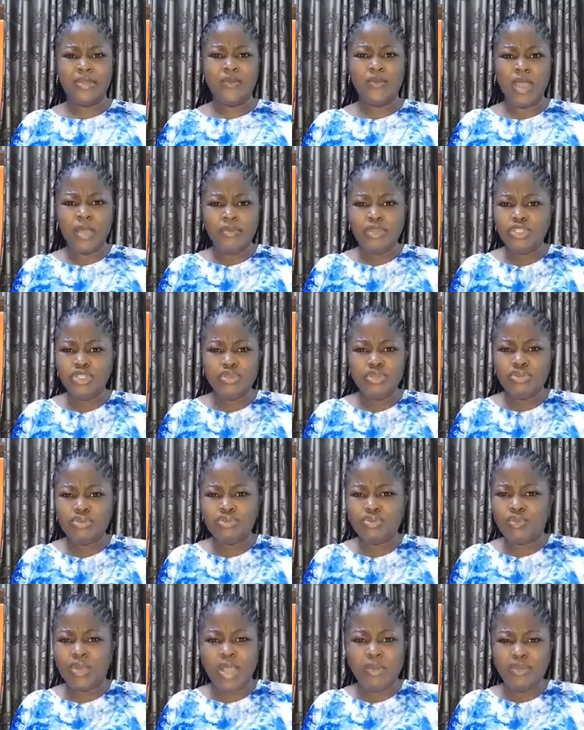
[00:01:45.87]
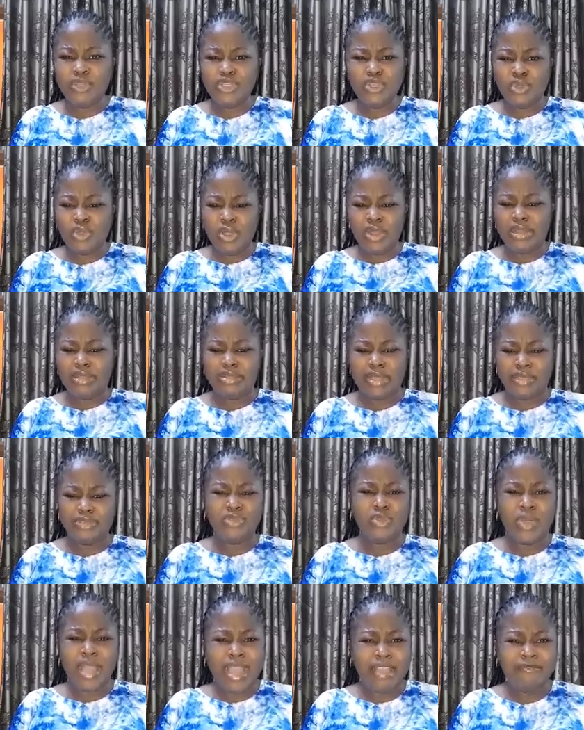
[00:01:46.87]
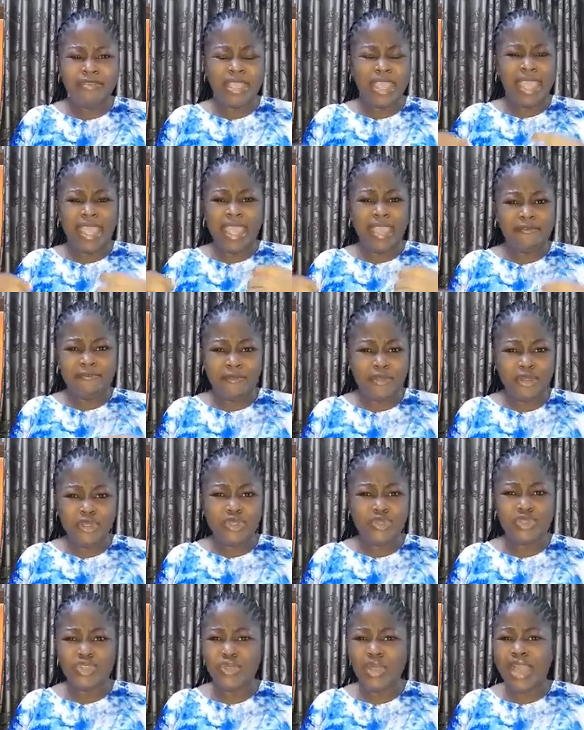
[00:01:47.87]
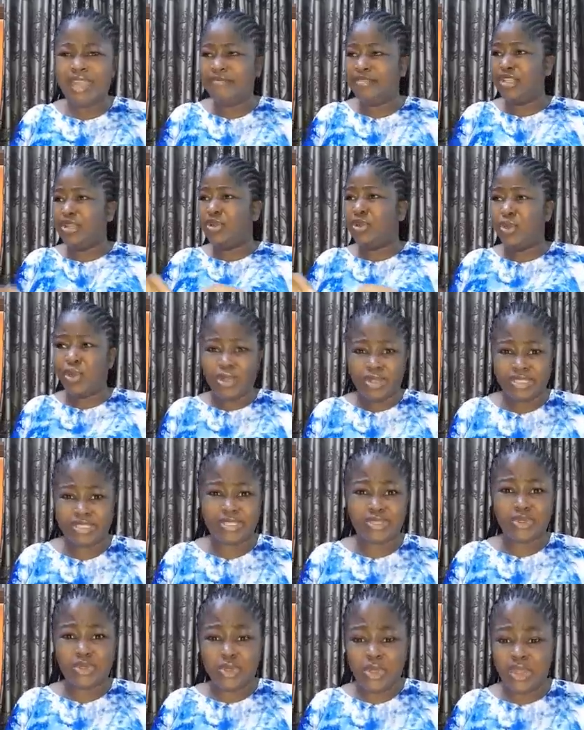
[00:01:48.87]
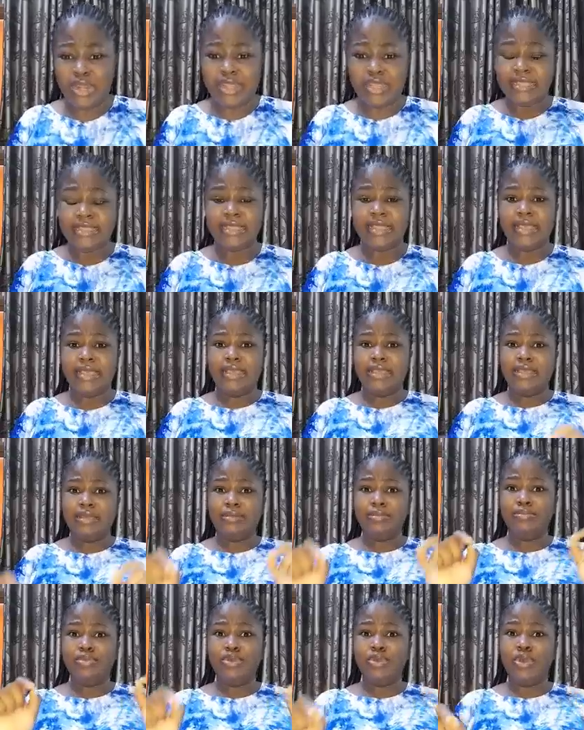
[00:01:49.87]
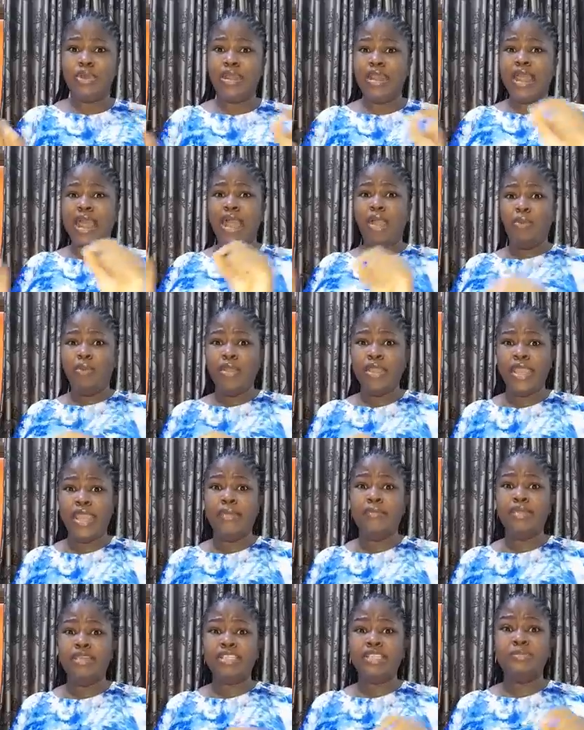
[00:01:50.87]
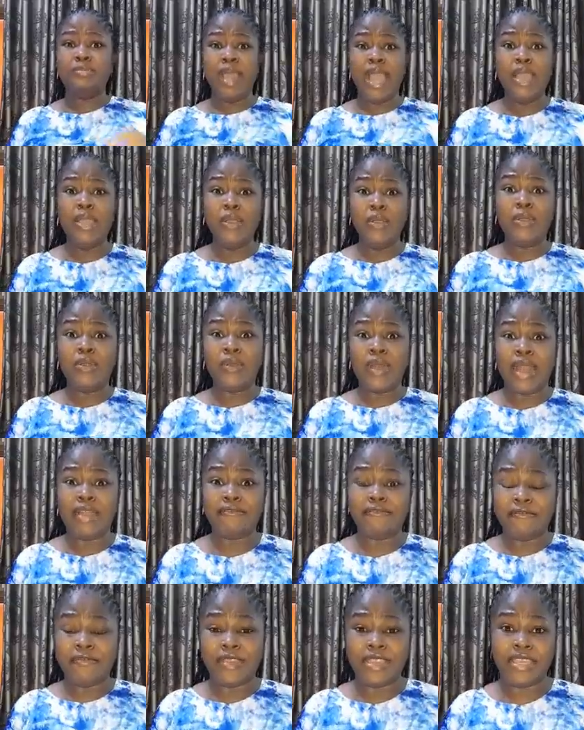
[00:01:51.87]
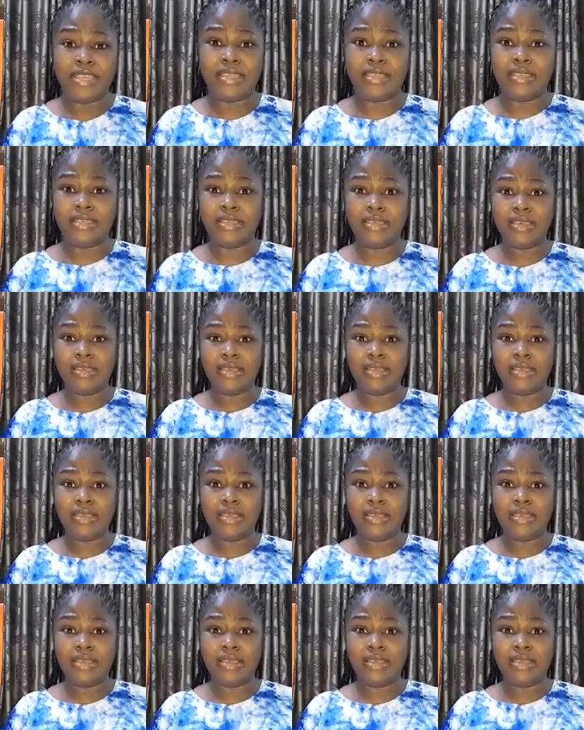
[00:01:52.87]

Why would you call it? You have the effort to, you have the guts to call it Bukola Awoyemi's biography.